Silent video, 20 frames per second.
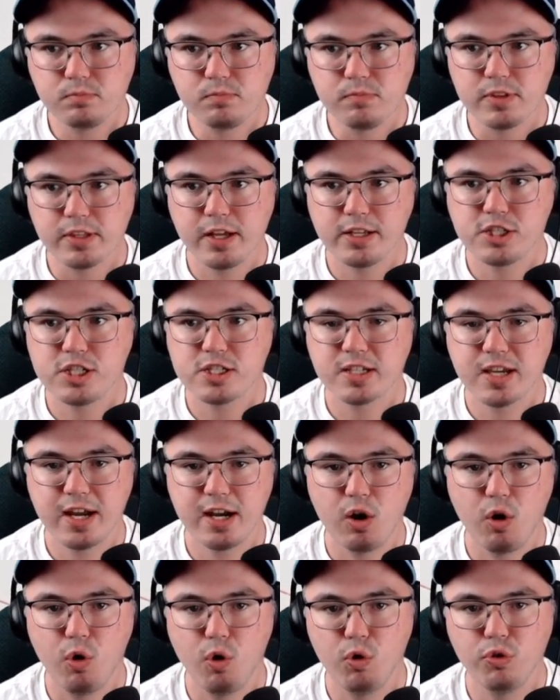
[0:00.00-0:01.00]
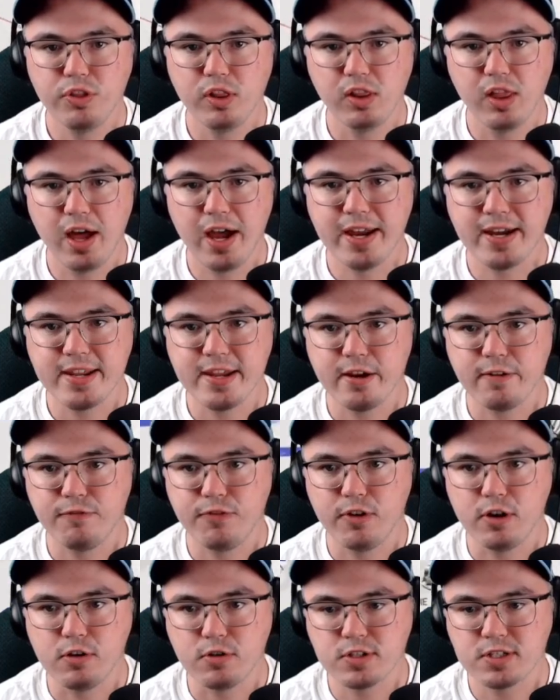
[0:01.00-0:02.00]
Let's just kind of hold the line here,
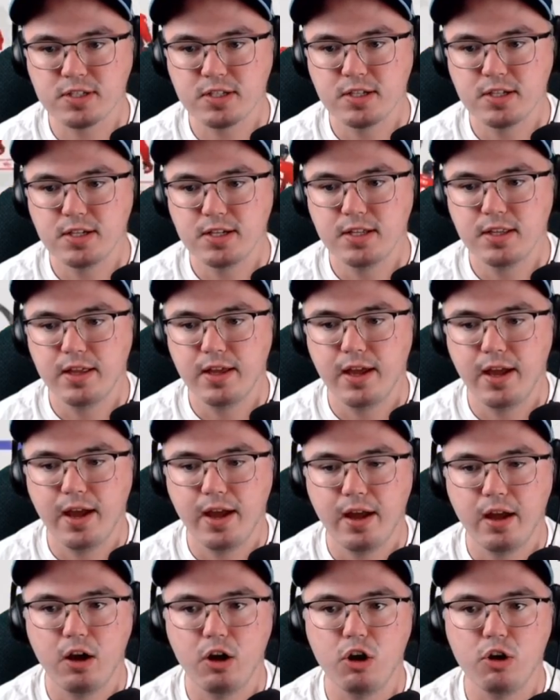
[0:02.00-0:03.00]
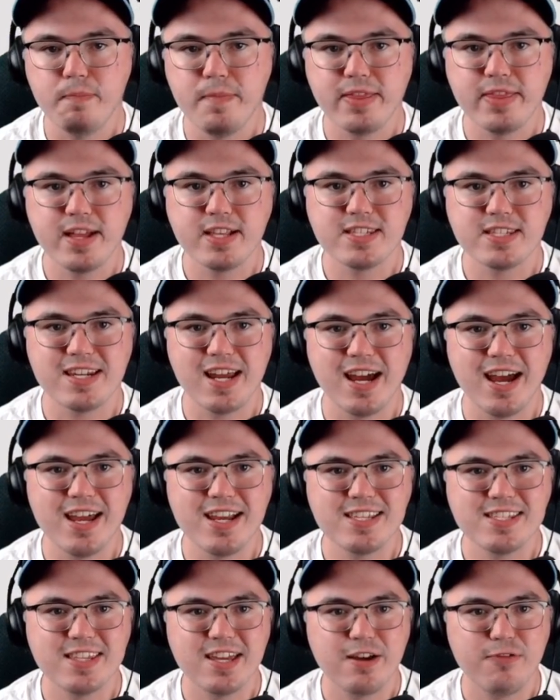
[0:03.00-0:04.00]
folks. Oh, man, that's an
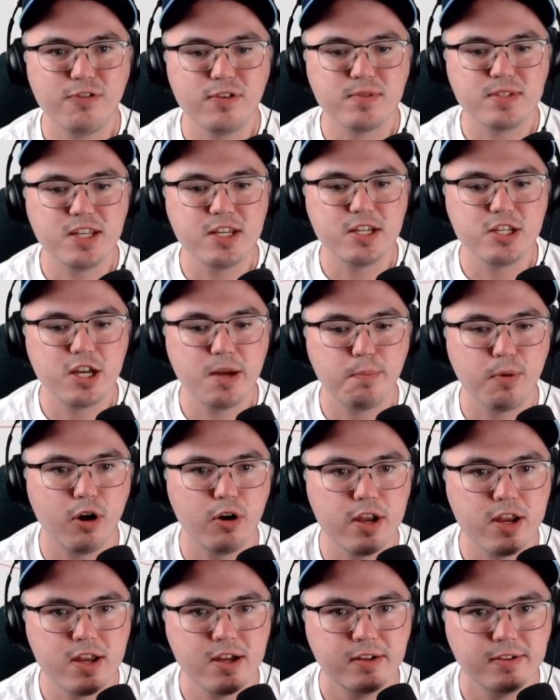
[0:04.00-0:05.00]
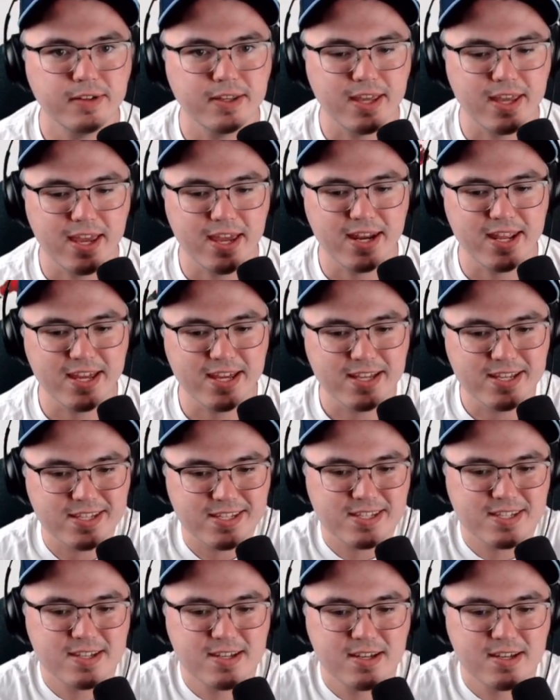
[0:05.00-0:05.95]
ice there from TJ Brodie. It is.